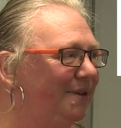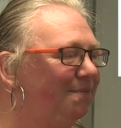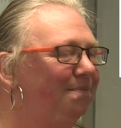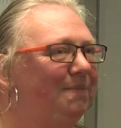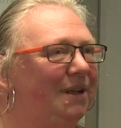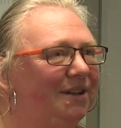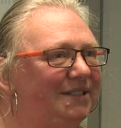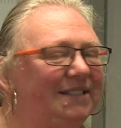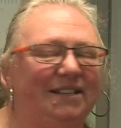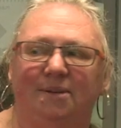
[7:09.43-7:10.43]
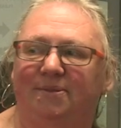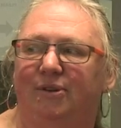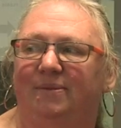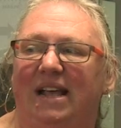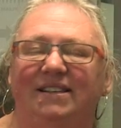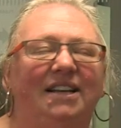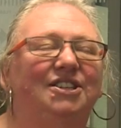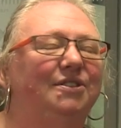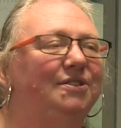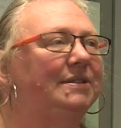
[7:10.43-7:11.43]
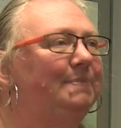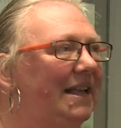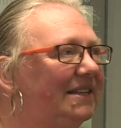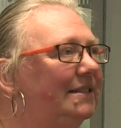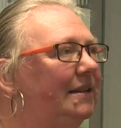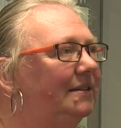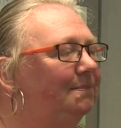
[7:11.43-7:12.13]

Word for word: but because it's a subscript S, that shows you it's, Pierce,